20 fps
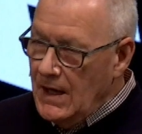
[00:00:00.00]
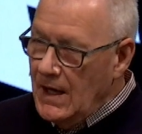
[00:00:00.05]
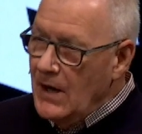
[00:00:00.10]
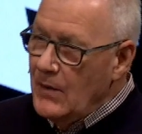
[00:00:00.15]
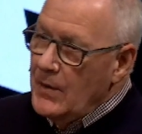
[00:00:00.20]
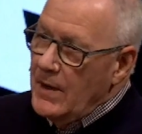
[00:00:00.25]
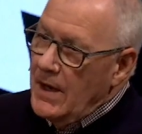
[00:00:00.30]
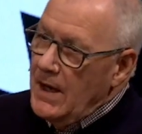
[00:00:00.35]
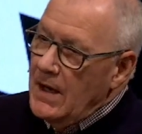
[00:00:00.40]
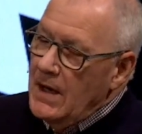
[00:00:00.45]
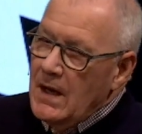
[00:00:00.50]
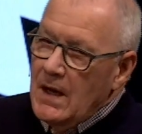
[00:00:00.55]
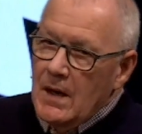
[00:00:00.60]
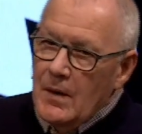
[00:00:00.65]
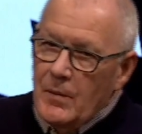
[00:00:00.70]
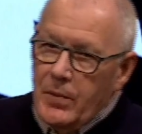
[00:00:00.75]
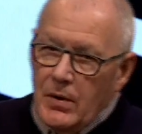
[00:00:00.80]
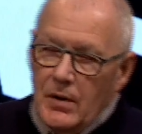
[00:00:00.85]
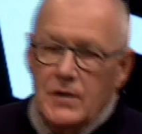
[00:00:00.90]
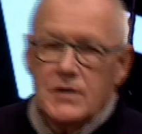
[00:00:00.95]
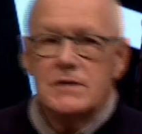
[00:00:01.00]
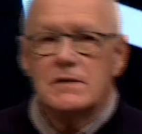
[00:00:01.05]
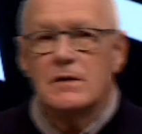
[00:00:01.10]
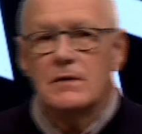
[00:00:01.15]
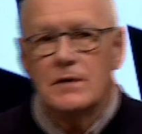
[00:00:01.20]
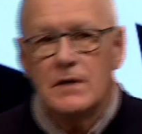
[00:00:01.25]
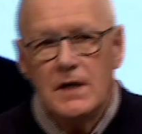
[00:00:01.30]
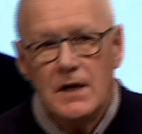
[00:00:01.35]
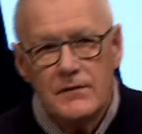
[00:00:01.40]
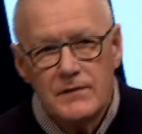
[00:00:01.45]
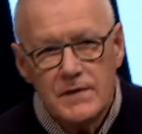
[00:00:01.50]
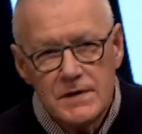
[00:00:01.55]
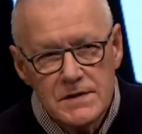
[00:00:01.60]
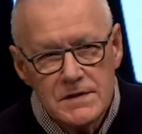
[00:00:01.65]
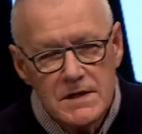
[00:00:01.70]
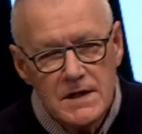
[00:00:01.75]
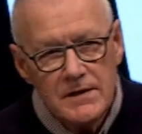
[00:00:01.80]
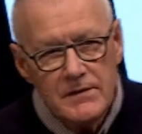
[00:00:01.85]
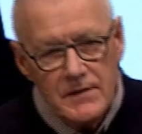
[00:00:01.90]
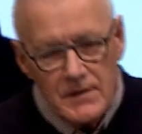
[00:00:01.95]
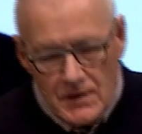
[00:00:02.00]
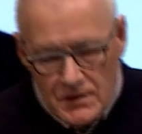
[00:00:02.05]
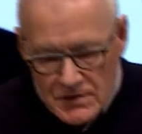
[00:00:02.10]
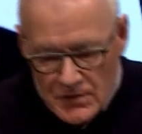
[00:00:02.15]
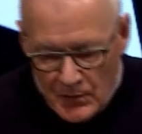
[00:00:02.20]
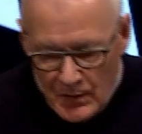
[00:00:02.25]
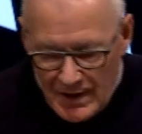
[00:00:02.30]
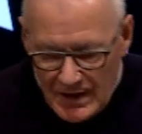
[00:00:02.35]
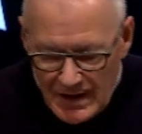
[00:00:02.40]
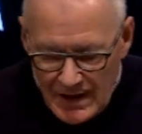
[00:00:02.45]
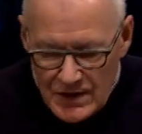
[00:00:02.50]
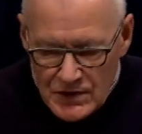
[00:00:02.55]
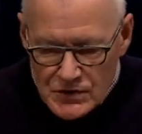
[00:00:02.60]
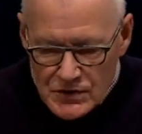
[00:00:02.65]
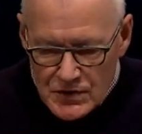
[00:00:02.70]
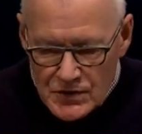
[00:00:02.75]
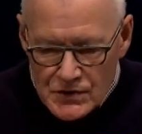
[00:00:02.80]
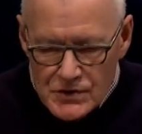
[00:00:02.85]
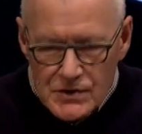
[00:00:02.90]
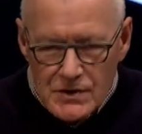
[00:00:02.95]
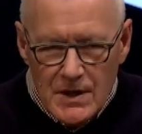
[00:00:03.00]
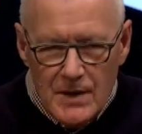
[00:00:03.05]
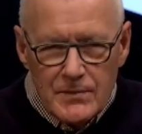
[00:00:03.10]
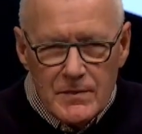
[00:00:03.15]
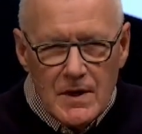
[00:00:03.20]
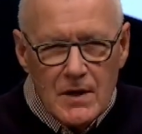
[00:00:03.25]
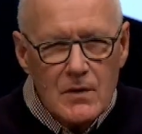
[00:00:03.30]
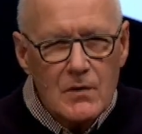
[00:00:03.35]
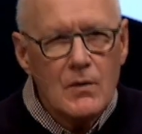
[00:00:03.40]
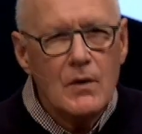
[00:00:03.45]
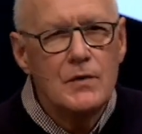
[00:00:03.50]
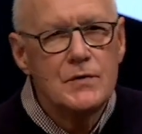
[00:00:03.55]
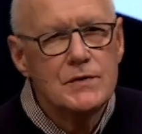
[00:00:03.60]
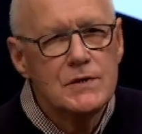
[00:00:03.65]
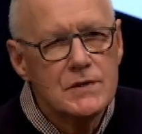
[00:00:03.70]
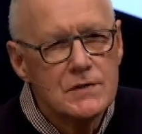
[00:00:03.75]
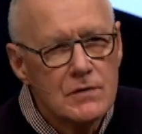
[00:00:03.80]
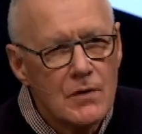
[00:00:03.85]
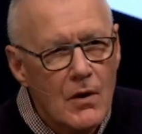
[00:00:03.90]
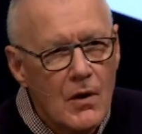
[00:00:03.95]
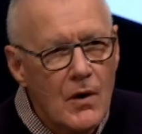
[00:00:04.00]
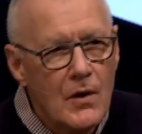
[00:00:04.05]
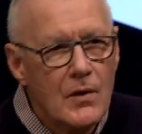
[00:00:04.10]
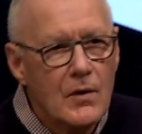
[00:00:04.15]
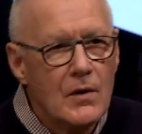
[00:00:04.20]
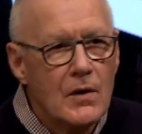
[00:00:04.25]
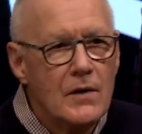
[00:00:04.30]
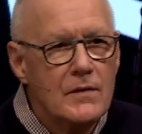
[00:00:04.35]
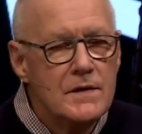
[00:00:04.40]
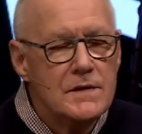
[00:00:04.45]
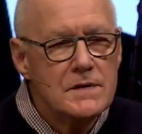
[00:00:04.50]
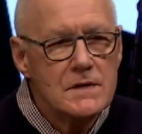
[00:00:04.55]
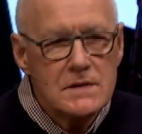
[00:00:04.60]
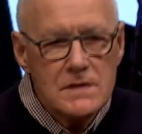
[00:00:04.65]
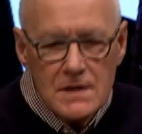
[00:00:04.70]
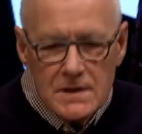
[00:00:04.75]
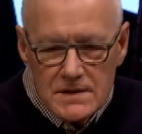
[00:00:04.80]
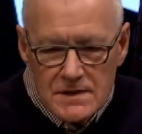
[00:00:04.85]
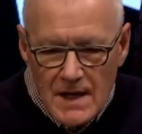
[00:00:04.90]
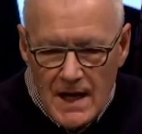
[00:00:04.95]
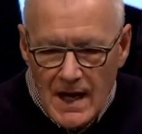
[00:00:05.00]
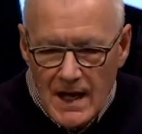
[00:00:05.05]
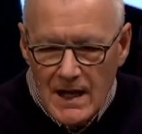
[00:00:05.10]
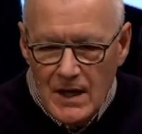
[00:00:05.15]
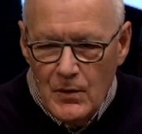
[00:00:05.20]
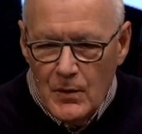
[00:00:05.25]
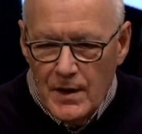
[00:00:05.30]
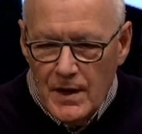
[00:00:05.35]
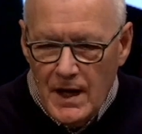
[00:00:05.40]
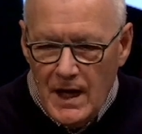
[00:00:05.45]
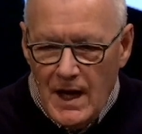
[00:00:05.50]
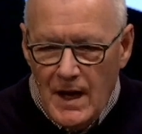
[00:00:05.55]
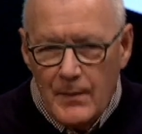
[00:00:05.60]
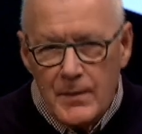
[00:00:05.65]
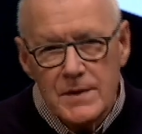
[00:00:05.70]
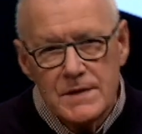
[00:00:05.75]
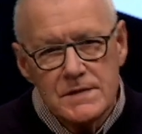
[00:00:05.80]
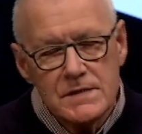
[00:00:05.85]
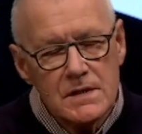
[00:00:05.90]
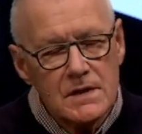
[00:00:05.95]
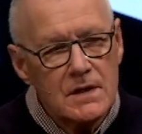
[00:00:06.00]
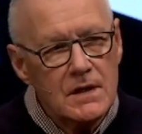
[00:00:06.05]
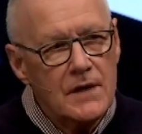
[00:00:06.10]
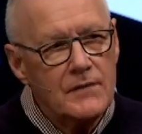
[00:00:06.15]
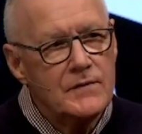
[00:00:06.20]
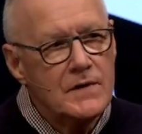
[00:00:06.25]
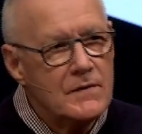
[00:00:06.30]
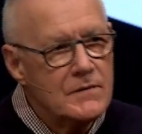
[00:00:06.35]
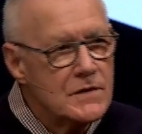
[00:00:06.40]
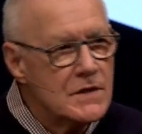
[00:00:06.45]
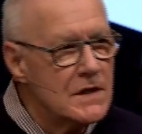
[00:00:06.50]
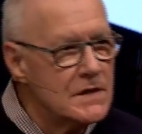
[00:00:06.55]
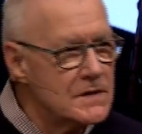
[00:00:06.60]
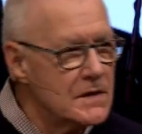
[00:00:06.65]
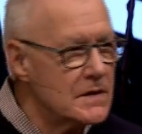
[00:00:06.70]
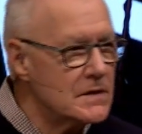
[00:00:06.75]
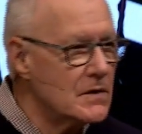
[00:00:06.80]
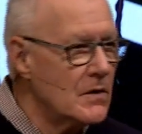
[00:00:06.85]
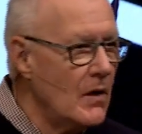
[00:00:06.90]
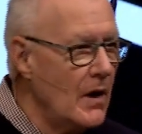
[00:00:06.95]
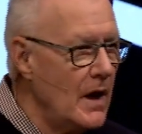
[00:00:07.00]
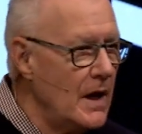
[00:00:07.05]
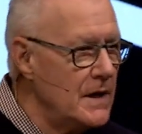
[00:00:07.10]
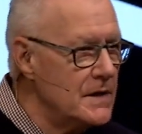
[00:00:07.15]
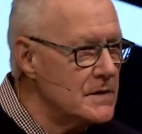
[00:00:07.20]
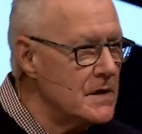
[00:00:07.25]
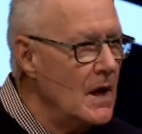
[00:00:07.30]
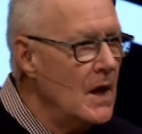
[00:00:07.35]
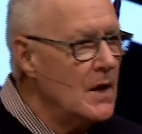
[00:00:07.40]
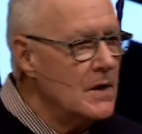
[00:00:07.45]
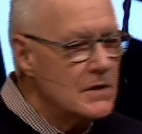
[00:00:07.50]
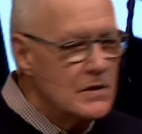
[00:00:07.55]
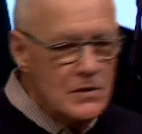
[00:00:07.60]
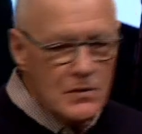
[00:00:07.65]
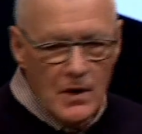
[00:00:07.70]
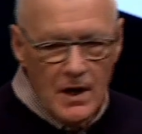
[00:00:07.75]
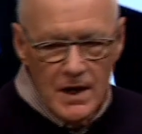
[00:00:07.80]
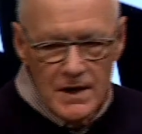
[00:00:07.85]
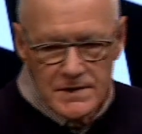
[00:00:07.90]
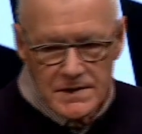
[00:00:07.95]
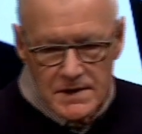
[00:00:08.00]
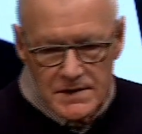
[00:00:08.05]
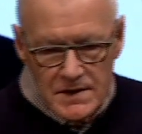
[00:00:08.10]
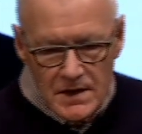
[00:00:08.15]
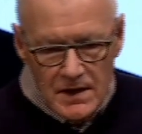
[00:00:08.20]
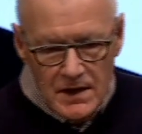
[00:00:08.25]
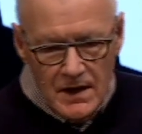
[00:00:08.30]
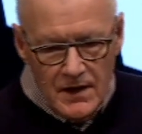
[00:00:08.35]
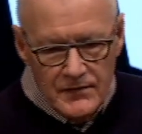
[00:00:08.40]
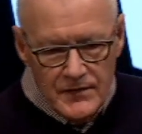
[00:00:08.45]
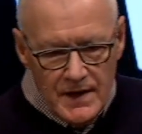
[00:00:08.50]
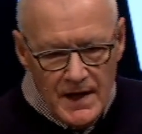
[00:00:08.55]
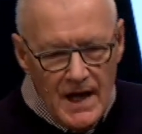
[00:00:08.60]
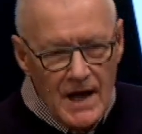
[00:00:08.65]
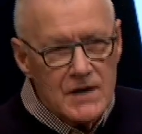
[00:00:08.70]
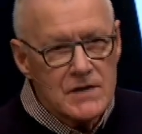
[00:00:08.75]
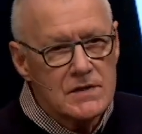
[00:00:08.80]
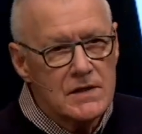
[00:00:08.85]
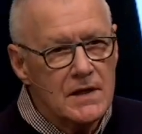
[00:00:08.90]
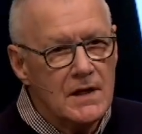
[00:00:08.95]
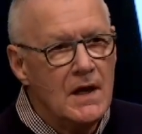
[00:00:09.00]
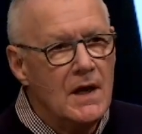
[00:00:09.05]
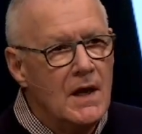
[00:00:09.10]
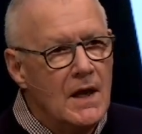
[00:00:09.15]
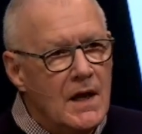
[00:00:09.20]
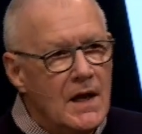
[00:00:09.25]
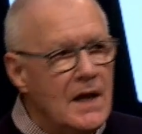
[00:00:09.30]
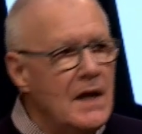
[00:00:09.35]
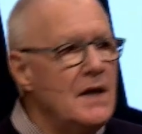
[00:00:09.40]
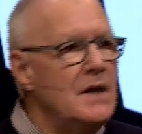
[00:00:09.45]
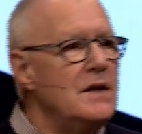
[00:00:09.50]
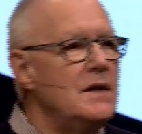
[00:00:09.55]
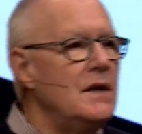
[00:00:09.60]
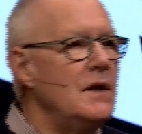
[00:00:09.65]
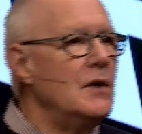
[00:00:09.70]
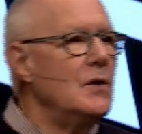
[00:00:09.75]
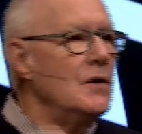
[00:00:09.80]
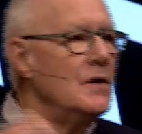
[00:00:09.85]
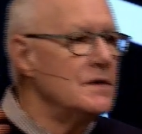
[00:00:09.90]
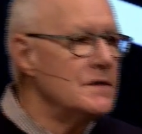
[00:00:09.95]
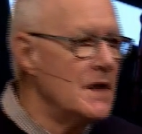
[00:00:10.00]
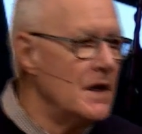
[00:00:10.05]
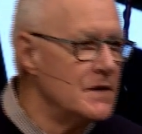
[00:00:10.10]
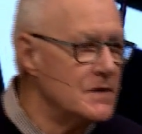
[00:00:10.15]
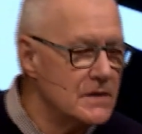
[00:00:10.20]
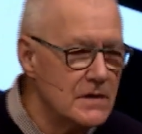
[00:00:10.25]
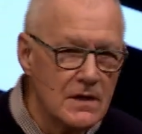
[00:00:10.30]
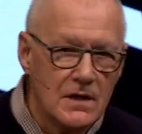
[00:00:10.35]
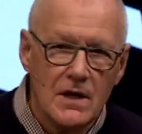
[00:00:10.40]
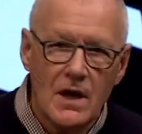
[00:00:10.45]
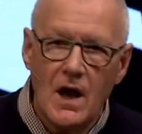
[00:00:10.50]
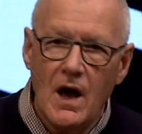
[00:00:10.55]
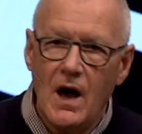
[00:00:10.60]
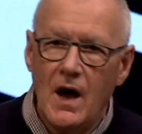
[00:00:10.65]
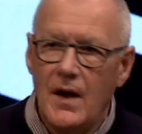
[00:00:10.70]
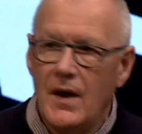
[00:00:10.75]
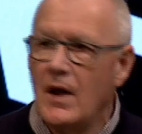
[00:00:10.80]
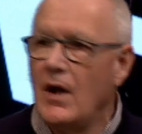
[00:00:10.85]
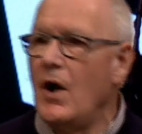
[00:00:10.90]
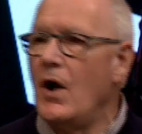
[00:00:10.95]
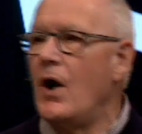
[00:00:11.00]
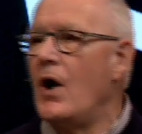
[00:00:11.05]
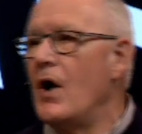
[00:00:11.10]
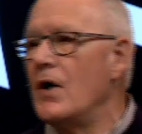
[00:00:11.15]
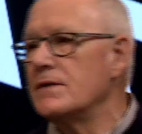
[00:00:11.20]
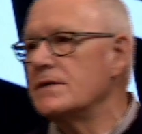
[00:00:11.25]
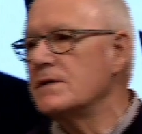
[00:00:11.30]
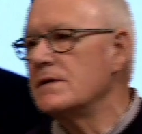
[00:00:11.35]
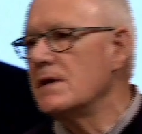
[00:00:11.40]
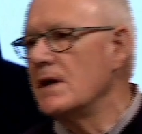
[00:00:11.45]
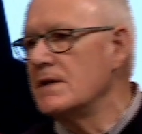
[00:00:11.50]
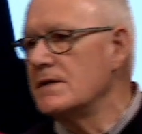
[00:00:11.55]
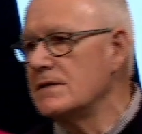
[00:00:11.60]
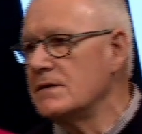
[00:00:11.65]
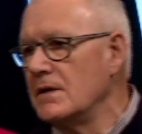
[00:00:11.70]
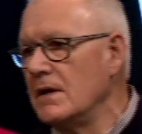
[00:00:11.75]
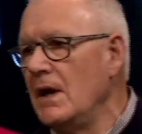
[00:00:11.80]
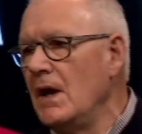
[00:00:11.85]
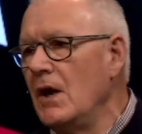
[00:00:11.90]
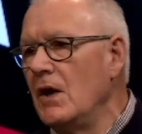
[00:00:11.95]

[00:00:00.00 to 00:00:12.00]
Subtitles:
And when a personal gift is given, there's a relationship that grows stronger. And this is exactly what happens. The gift of Jesus Christ to us is a gift that actually, it endears us to God. It causes us to